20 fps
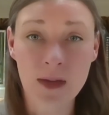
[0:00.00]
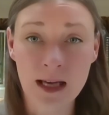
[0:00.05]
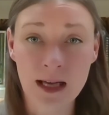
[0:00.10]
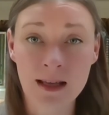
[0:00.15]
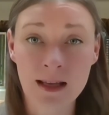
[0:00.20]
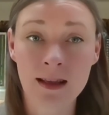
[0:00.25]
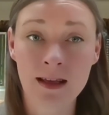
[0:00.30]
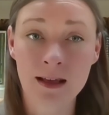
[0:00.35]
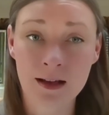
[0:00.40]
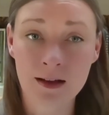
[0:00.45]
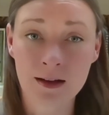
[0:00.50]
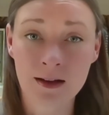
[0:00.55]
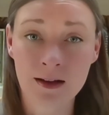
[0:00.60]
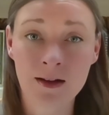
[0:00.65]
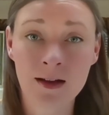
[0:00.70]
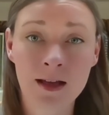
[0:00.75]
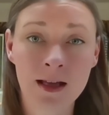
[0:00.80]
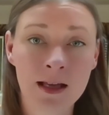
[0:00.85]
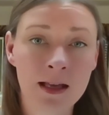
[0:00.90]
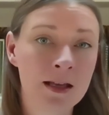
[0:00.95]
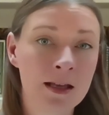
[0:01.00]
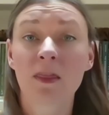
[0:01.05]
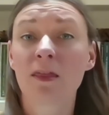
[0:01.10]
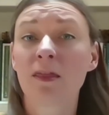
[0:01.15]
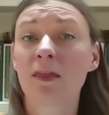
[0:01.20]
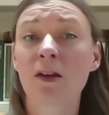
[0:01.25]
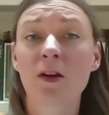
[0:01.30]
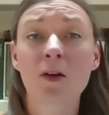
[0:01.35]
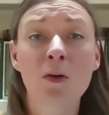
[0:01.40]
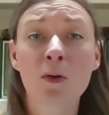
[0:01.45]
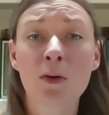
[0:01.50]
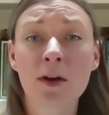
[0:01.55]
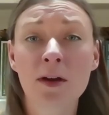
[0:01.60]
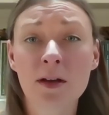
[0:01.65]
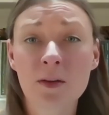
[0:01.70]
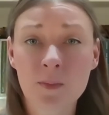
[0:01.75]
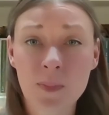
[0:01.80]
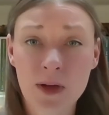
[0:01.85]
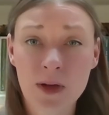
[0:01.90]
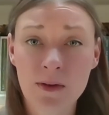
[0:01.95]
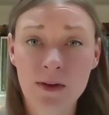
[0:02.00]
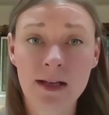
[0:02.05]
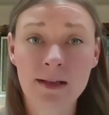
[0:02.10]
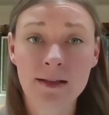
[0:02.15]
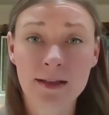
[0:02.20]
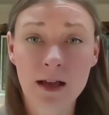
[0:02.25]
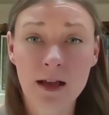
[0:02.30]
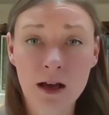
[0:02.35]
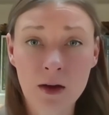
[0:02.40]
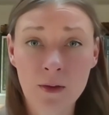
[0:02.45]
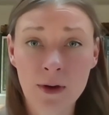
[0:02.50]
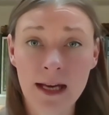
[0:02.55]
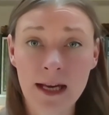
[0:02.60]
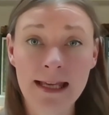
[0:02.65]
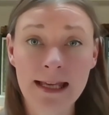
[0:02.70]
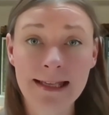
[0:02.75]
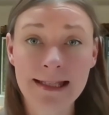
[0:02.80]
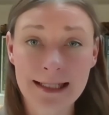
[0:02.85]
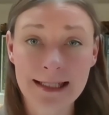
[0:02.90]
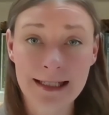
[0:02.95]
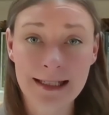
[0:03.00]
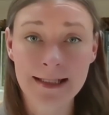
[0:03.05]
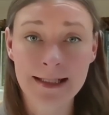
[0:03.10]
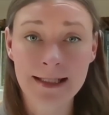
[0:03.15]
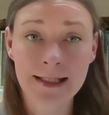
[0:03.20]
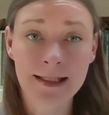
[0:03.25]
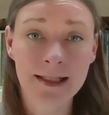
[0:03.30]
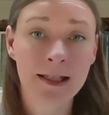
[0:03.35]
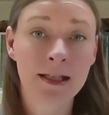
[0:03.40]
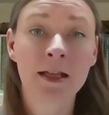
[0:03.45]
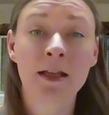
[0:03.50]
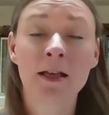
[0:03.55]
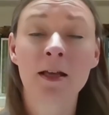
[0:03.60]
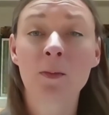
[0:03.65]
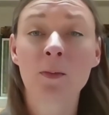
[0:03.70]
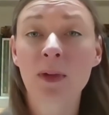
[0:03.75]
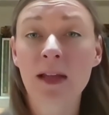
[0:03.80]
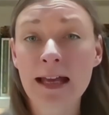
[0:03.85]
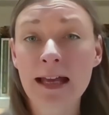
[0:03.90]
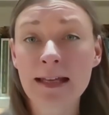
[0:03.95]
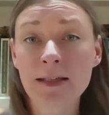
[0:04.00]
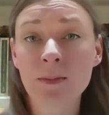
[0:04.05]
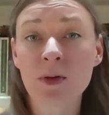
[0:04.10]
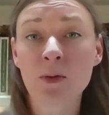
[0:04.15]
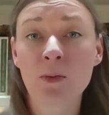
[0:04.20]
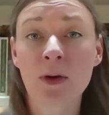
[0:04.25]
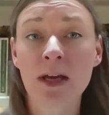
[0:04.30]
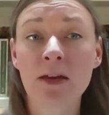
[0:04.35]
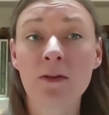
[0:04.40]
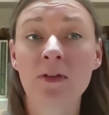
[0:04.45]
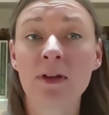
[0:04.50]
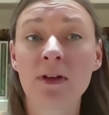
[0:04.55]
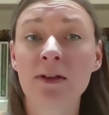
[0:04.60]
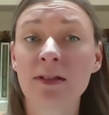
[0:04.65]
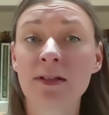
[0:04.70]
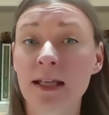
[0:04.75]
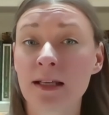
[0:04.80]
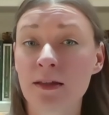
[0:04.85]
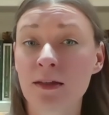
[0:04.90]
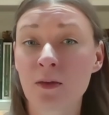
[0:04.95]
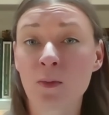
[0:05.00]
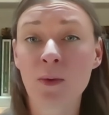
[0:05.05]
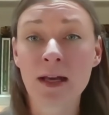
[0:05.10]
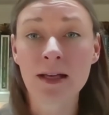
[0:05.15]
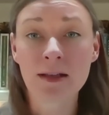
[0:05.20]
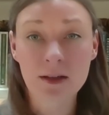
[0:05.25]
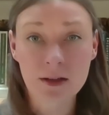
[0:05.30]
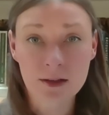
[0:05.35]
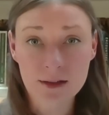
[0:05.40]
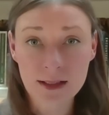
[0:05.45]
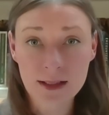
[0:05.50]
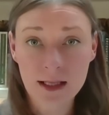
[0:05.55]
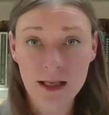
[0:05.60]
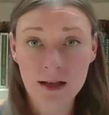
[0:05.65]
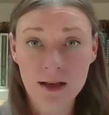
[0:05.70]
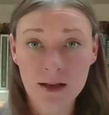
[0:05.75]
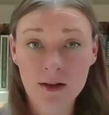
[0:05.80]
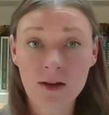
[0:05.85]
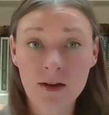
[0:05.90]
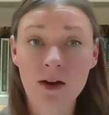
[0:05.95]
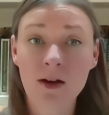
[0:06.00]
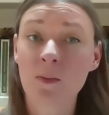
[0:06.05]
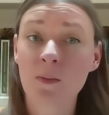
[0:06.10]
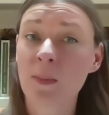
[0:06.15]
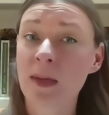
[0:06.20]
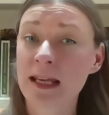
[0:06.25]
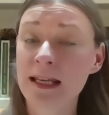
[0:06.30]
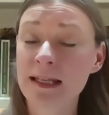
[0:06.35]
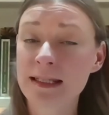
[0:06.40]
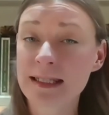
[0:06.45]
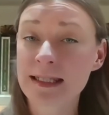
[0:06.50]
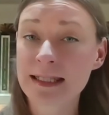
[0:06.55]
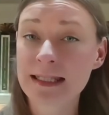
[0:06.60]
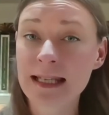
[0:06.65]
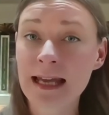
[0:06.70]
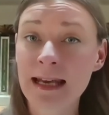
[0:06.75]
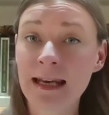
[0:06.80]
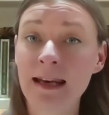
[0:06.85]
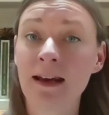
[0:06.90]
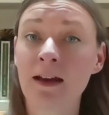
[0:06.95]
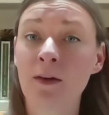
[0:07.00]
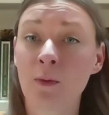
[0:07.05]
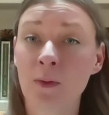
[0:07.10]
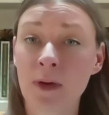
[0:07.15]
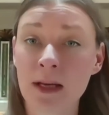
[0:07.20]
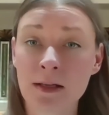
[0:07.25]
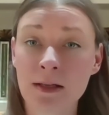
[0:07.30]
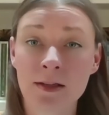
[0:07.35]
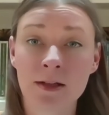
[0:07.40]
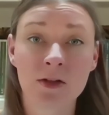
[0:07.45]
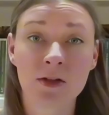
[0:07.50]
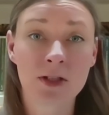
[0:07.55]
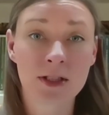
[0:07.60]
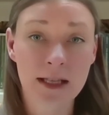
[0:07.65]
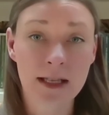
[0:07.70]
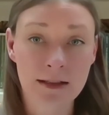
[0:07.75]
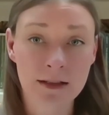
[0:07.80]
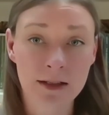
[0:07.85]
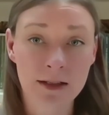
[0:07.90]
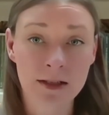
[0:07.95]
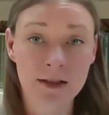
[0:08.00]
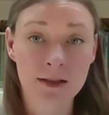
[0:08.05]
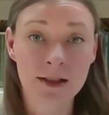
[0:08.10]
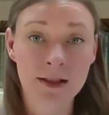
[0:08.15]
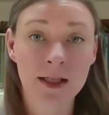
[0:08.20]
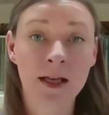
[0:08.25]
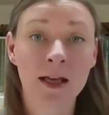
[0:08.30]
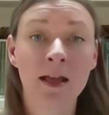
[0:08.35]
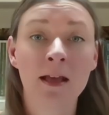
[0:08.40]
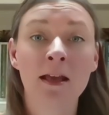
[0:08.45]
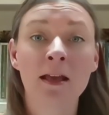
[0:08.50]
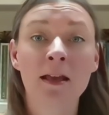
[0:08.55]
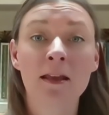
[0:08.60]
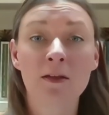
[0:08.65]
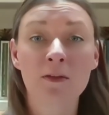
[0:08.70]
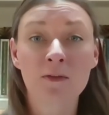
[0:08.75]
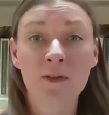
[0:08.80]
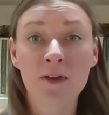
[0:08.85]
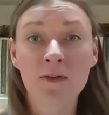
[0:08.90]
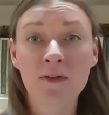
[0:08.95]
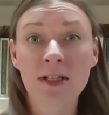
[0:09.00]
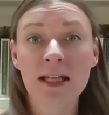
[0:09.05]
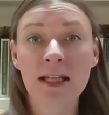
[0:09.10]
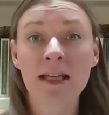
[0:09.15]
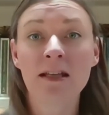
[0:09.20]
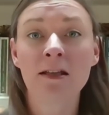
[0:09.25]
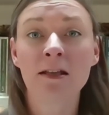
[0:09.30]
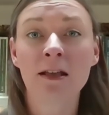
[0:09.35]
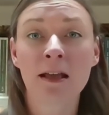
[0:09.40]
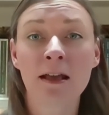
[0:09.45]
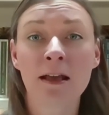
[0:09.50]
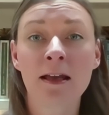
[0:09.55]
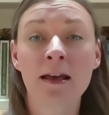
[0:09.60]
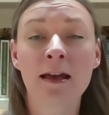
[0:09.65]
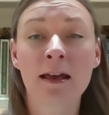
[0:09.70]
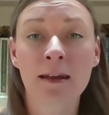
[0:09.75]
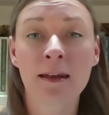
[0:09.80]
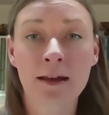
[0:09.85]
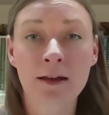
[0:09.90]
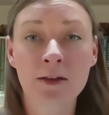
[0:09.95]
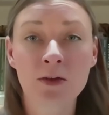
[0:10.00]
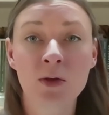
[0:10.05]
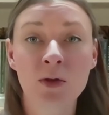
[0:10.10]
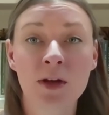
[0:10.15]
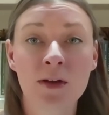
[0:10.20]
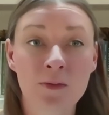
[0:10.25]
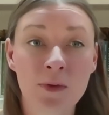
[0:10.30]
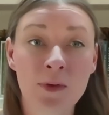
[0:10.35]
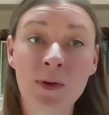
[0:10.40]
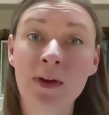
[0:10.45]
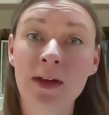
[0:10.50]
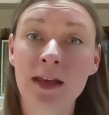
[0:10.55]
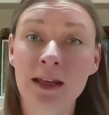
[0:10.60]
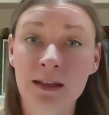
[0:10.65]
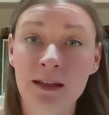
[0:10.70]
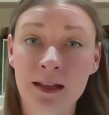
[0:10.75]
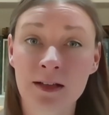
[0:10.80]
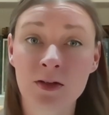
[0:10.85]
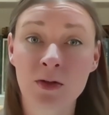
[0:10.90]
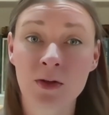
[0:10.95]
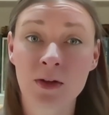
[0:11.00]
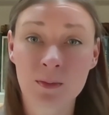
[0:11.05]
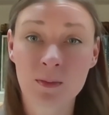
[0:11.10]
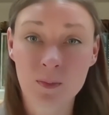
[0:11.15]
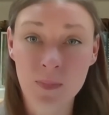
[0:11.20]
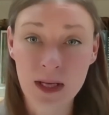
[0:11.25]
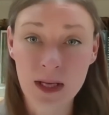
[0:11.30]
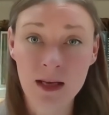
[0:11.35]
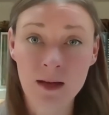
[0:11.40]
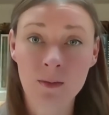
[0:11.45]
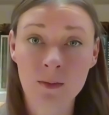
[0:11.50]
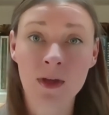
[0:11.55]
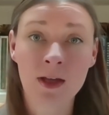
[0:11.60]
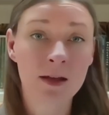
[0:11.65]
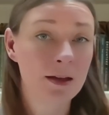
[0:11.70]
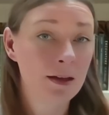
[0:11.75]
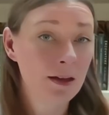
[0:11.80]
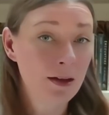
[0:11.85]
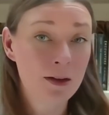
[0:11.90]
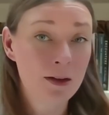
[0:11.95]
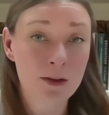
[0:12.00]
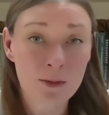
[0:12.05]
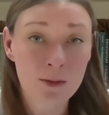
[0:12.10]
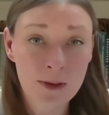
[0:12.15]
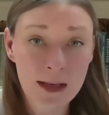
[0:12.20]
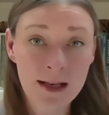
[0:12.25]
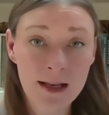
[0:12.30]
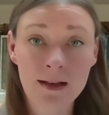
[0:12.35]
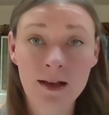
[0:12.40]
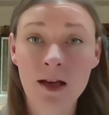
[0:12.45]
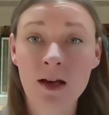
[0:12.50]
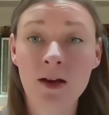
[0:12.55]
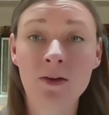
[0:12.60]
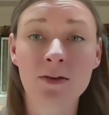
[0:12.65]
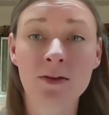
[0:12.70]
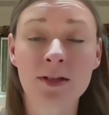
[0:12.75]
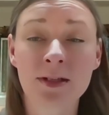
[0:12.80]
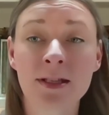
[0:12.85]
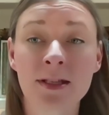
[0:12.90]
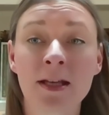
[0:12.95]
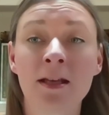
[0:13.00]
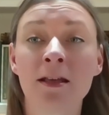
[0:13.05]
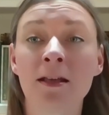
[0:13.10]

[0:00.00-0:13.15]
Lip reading: by the year. The core components already exist. Plasma wakefields like the one used here are being studied at research centers. The 50 giga-electron volt electron beam, already in use.